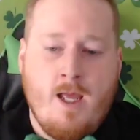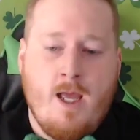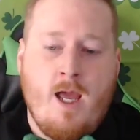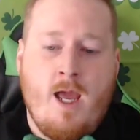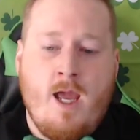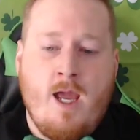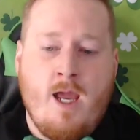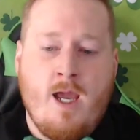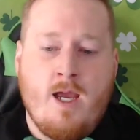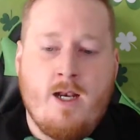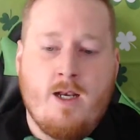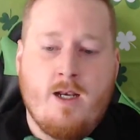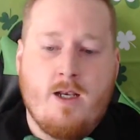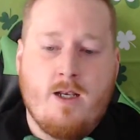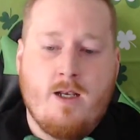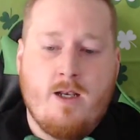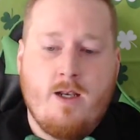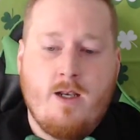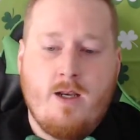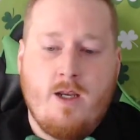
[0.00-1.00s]
And
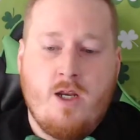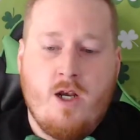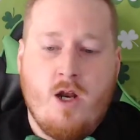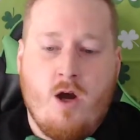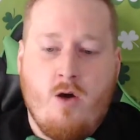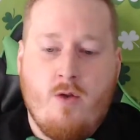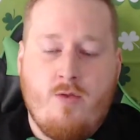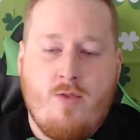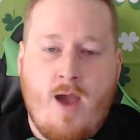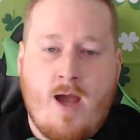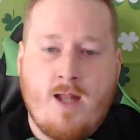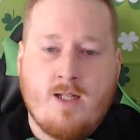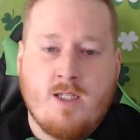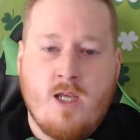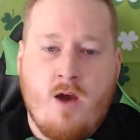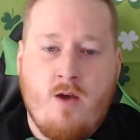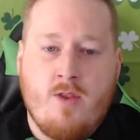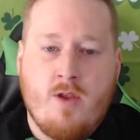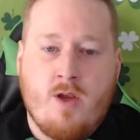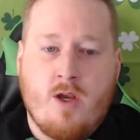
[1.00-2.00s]
that's
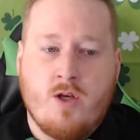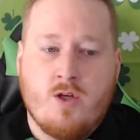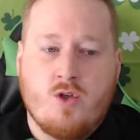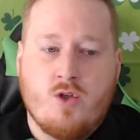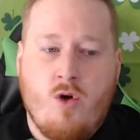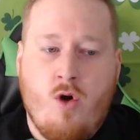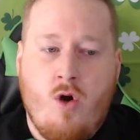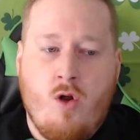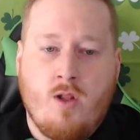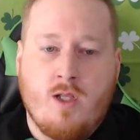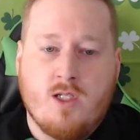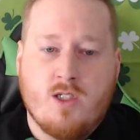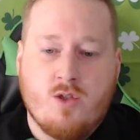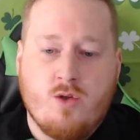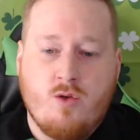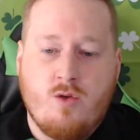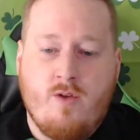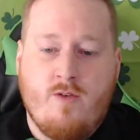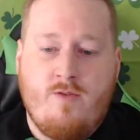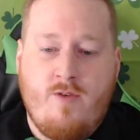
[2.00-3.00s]
how the control is,
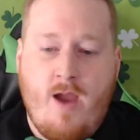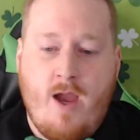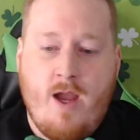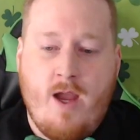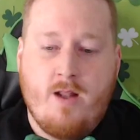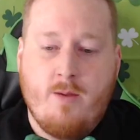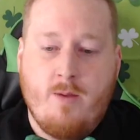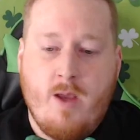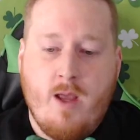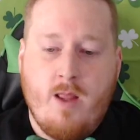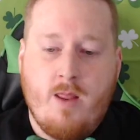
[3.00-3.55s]
through the Fed,